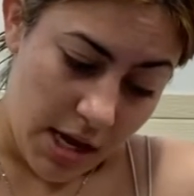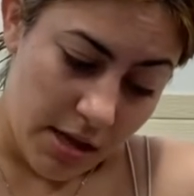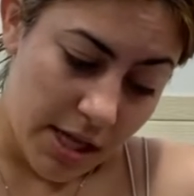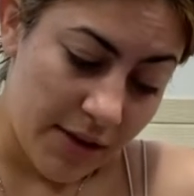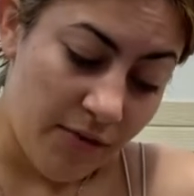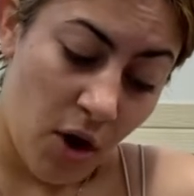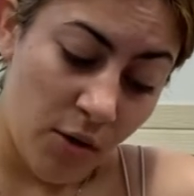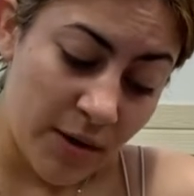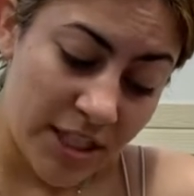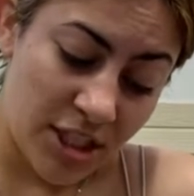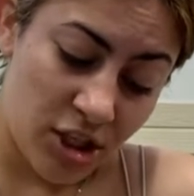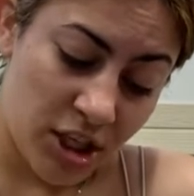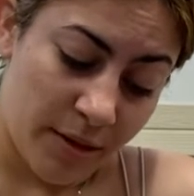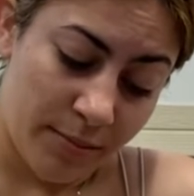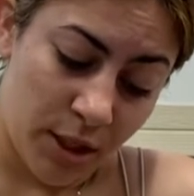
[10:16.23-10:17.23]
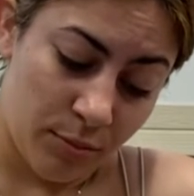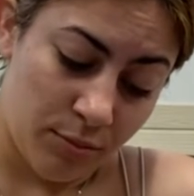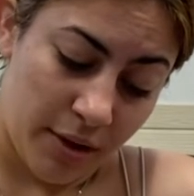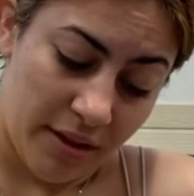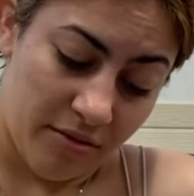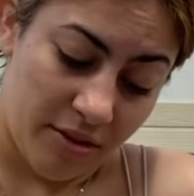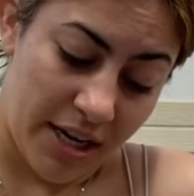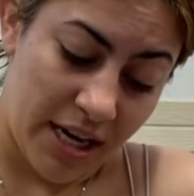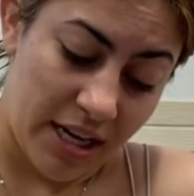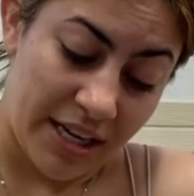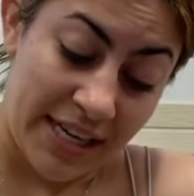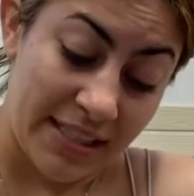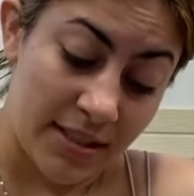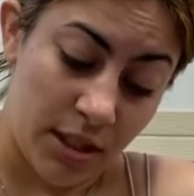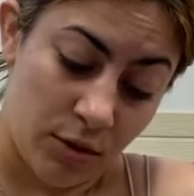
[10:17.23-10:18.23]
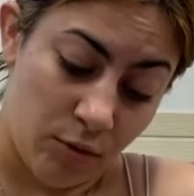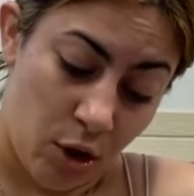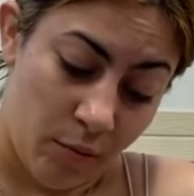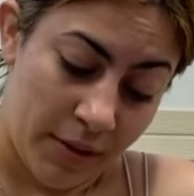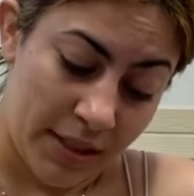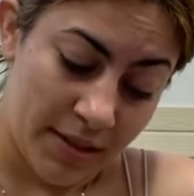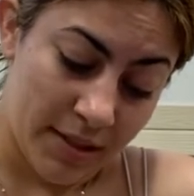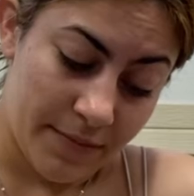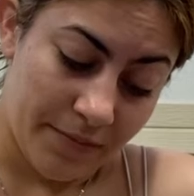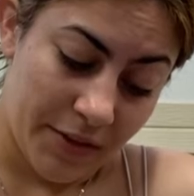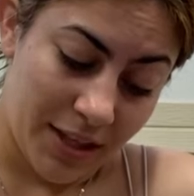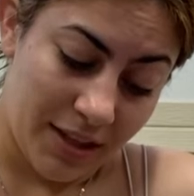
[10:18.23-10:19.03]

They've always stirred up their brethren against the Romans.